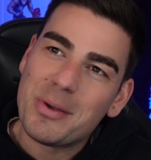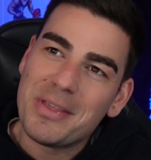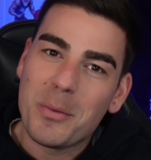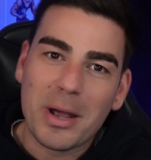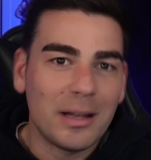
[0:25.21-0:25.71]
but
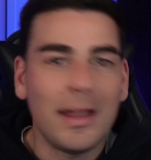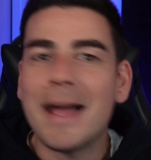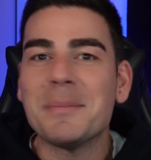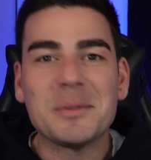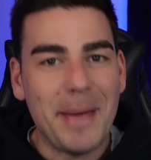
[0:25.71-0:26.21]
there were
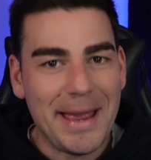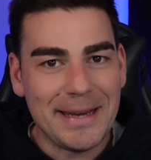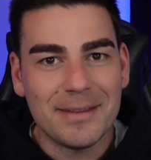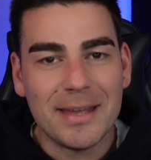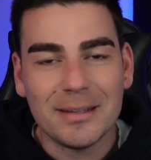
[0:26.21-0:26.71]
claims
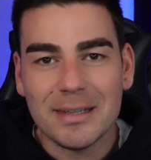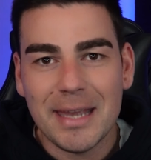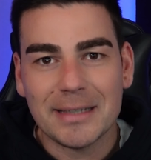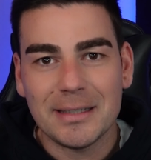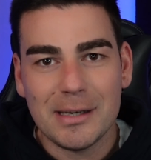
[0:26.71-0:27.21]
made that
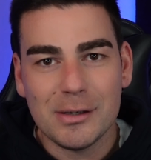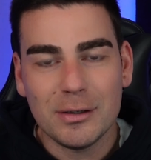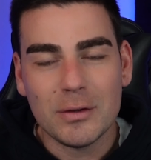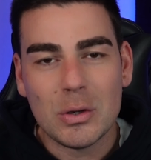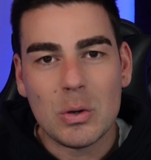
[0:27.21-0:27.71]
the exit
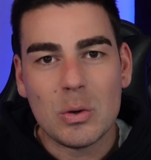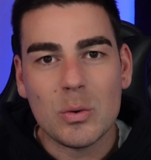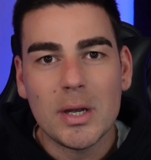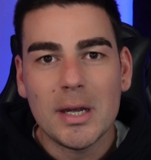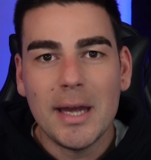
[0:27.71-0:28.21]
interview